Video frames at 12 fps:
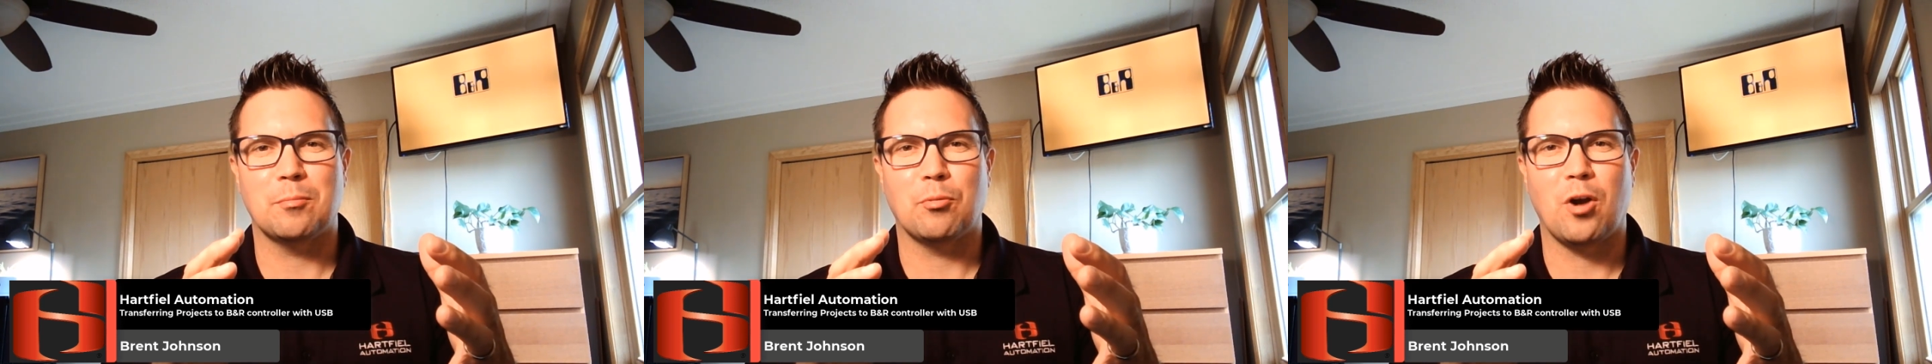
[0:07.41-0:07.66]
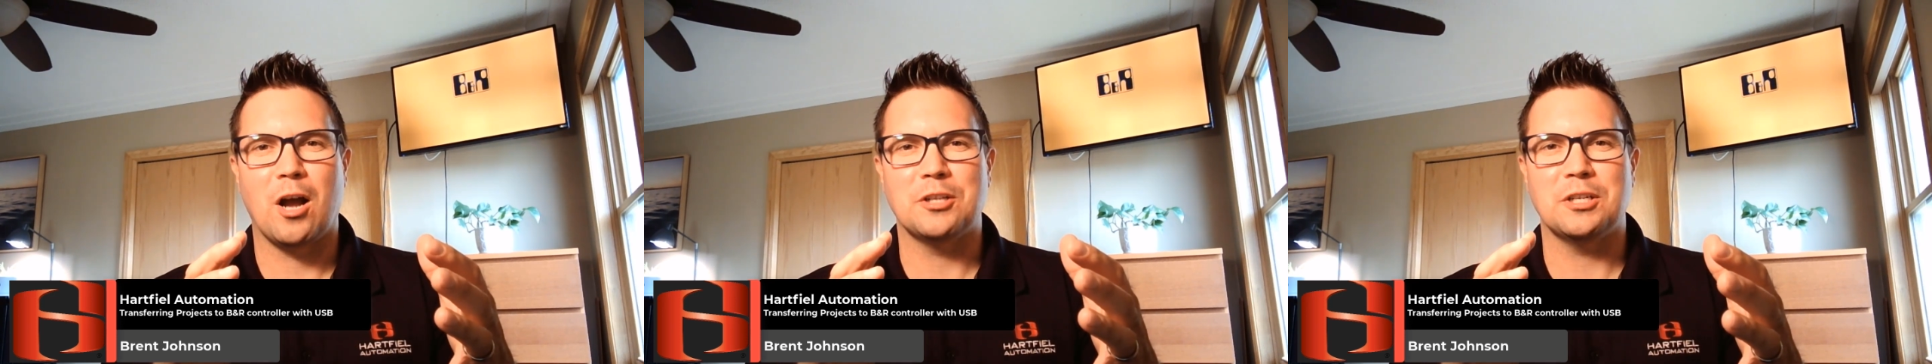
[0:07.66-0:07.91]

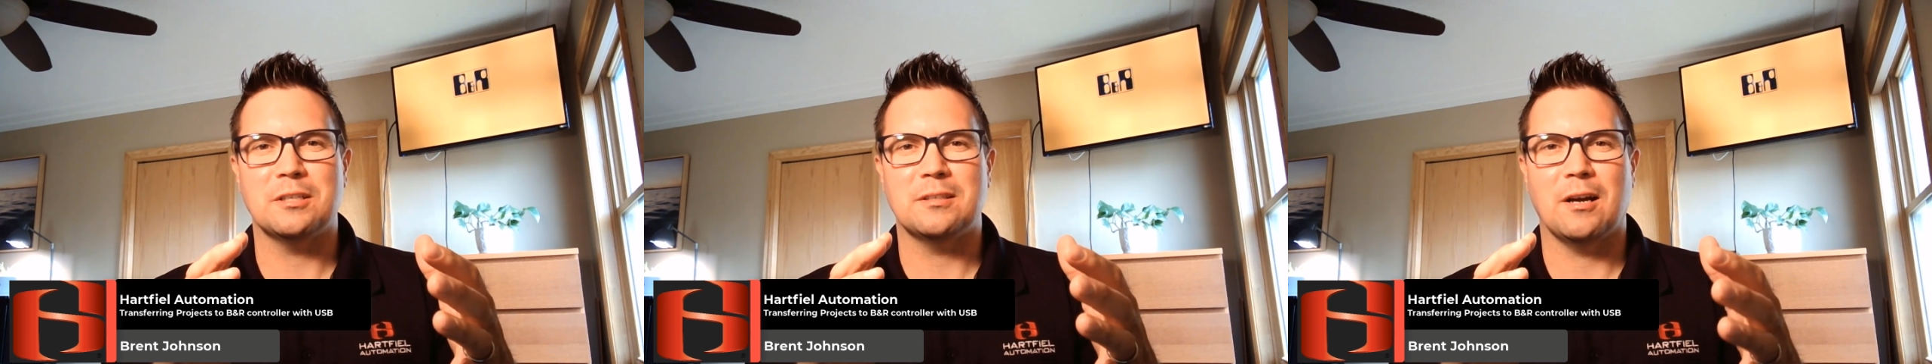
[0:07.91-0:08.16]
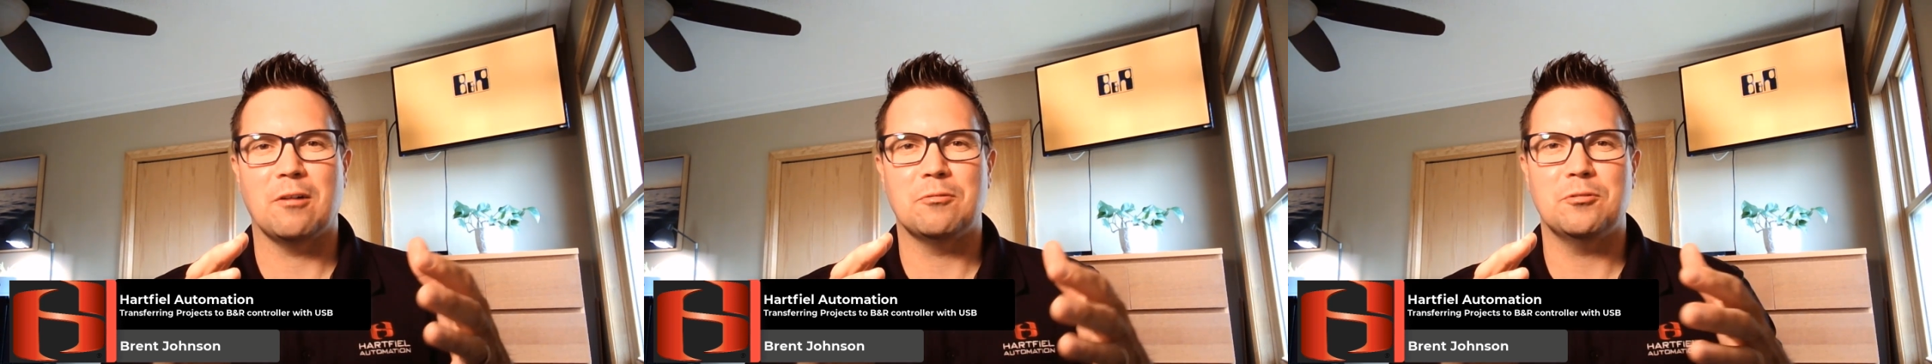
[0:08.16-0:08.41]
project
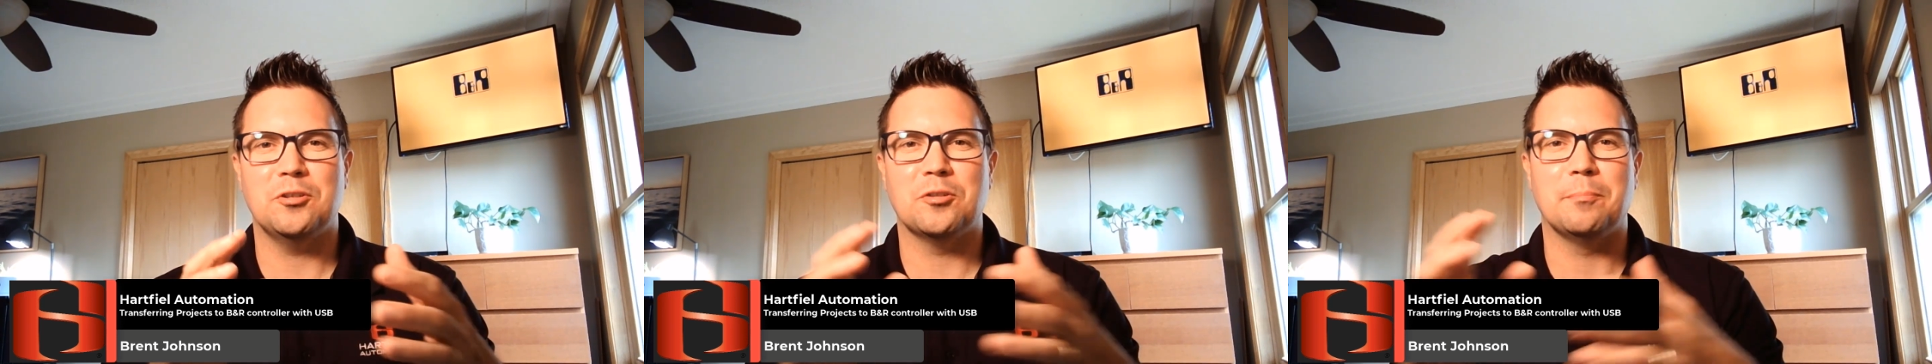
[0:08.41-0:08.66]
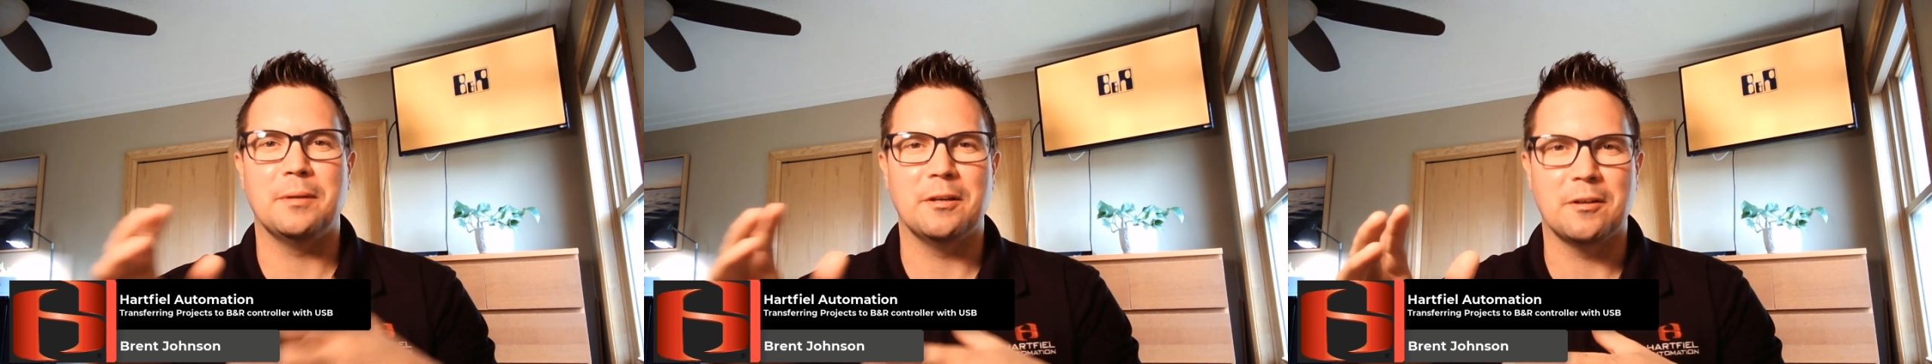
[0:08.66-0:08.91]
down to your
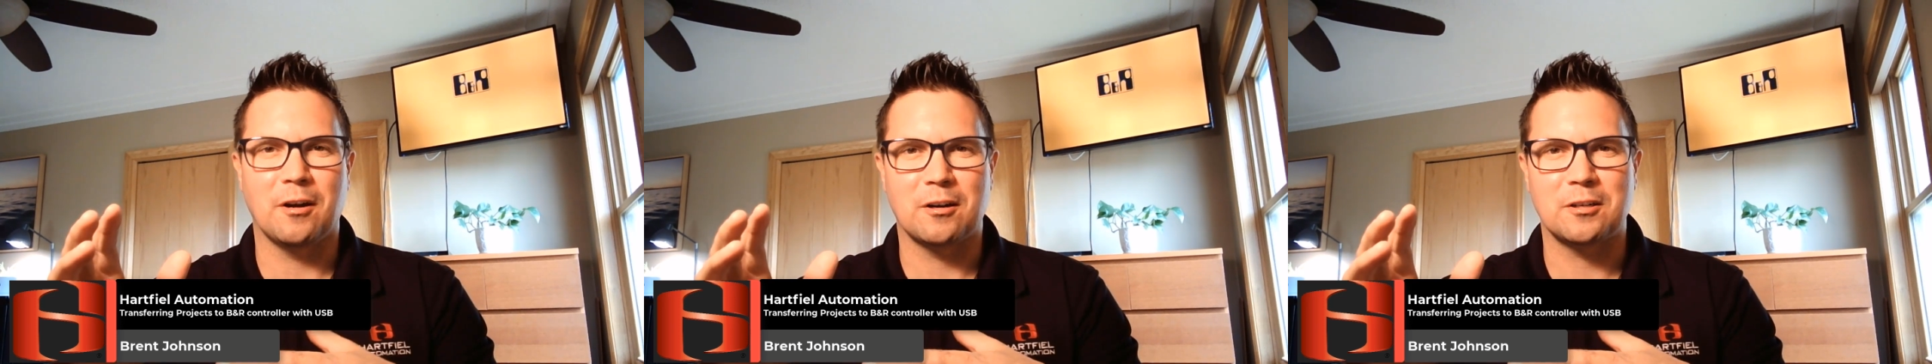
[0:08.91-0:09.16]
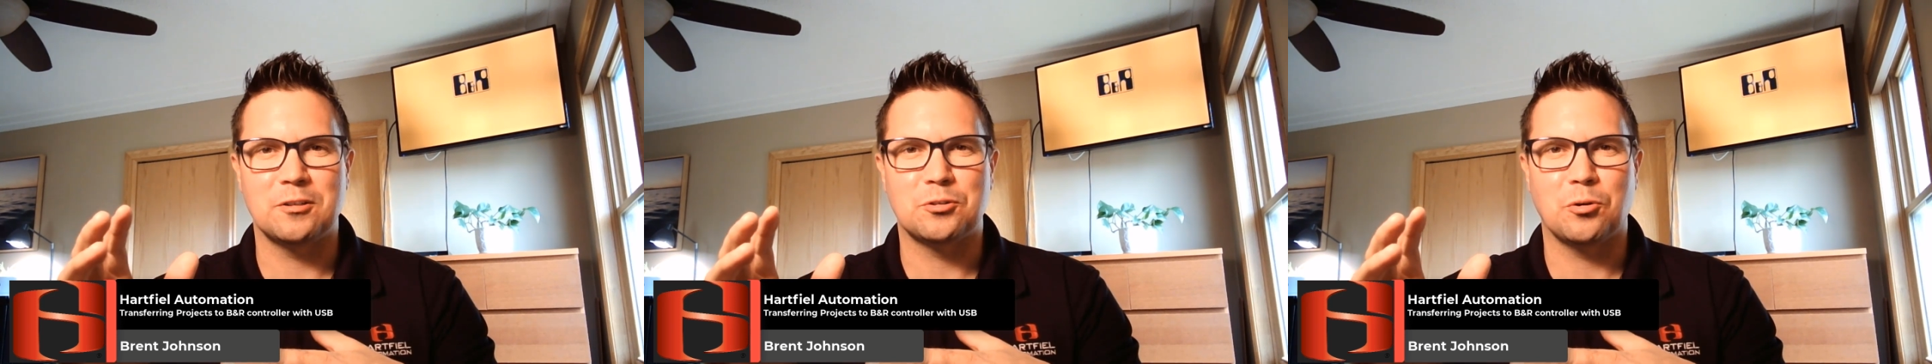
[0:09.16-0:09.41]
B&R
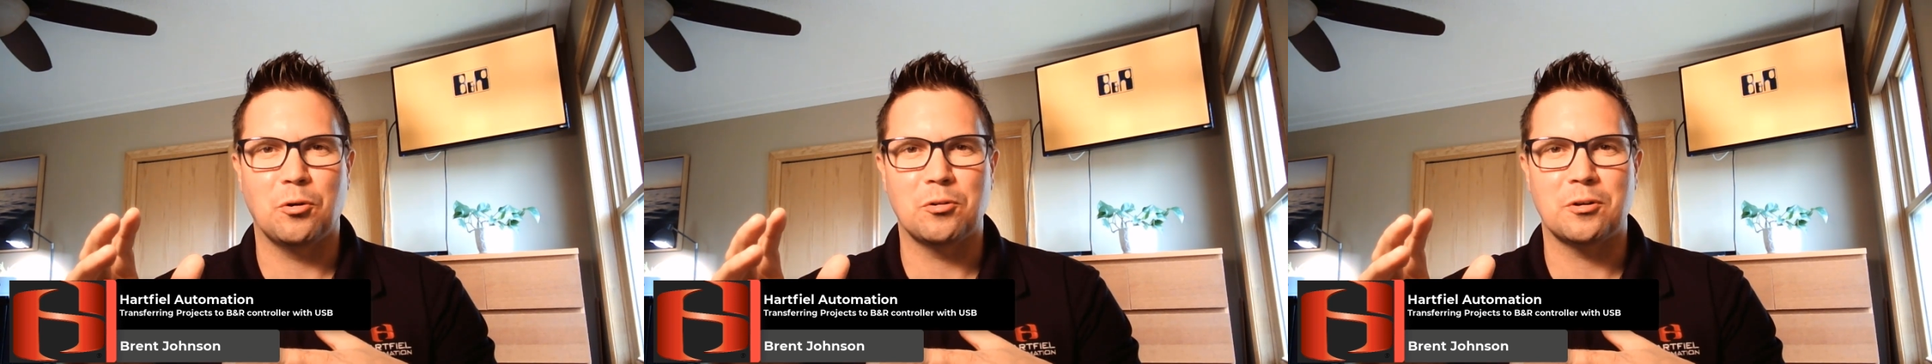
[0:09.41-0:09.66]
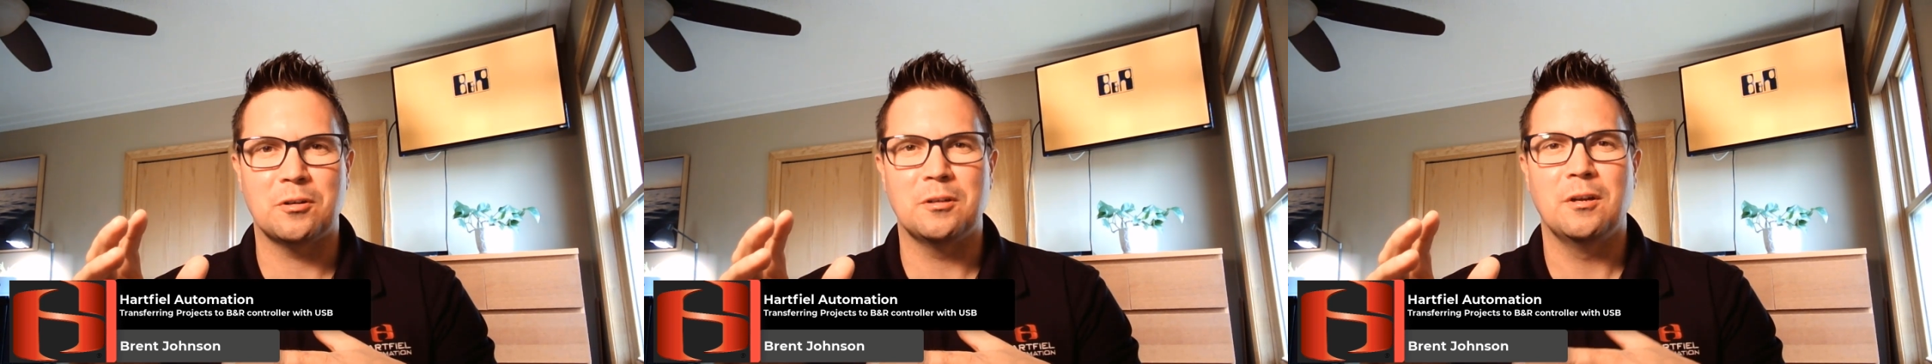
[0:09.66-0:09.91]

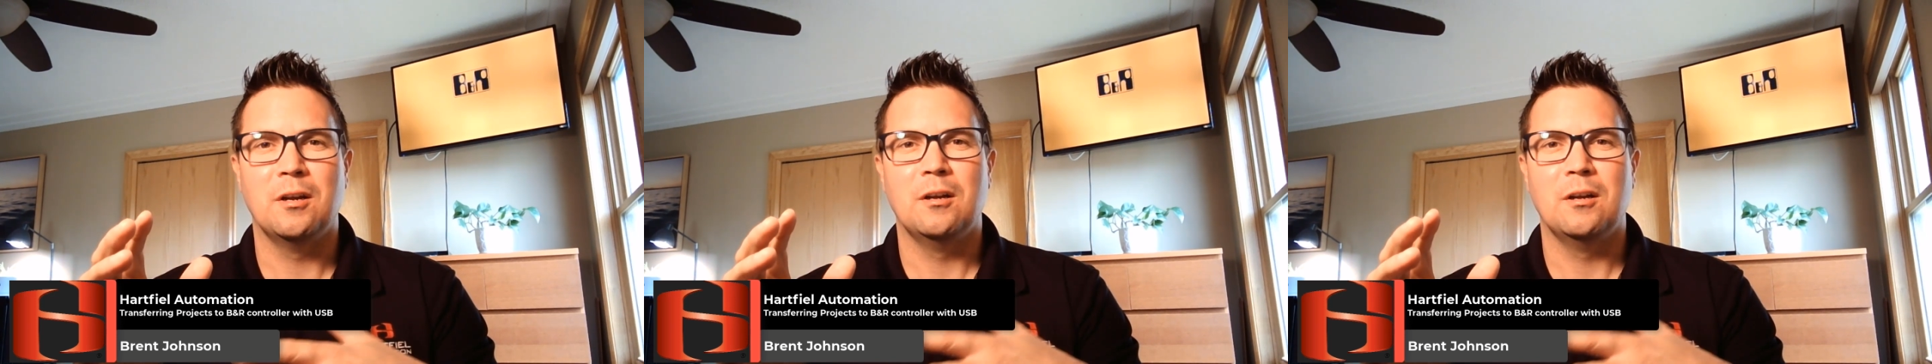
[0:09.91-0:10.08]
controller